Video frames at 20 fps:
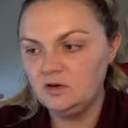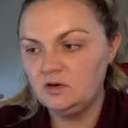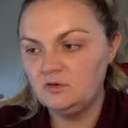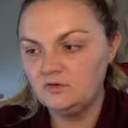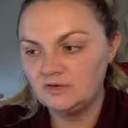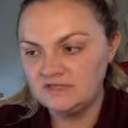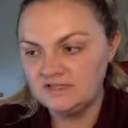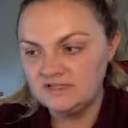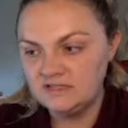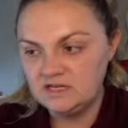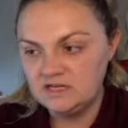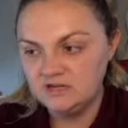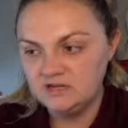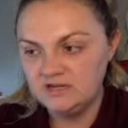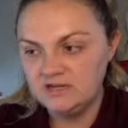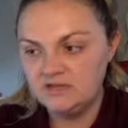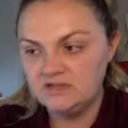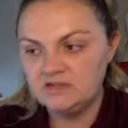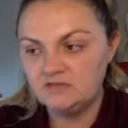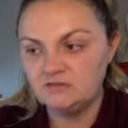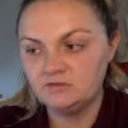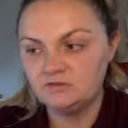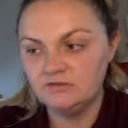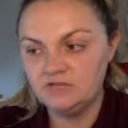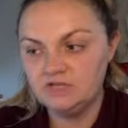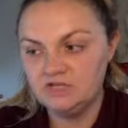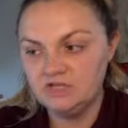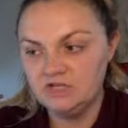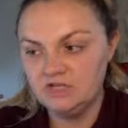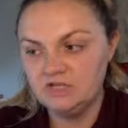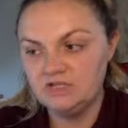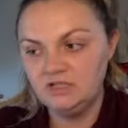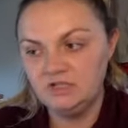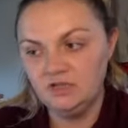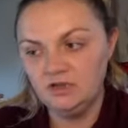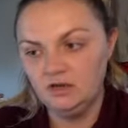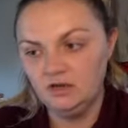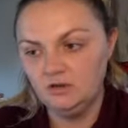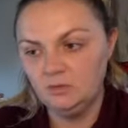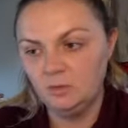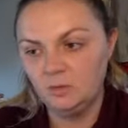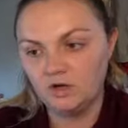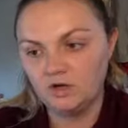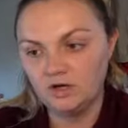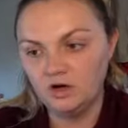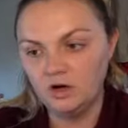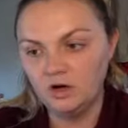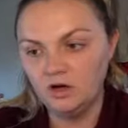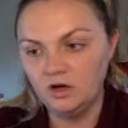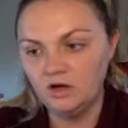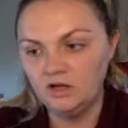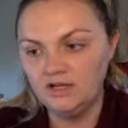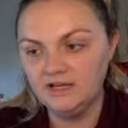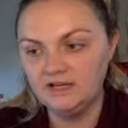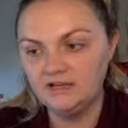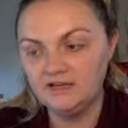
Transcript: over-serious, rigid, dull, workaholic,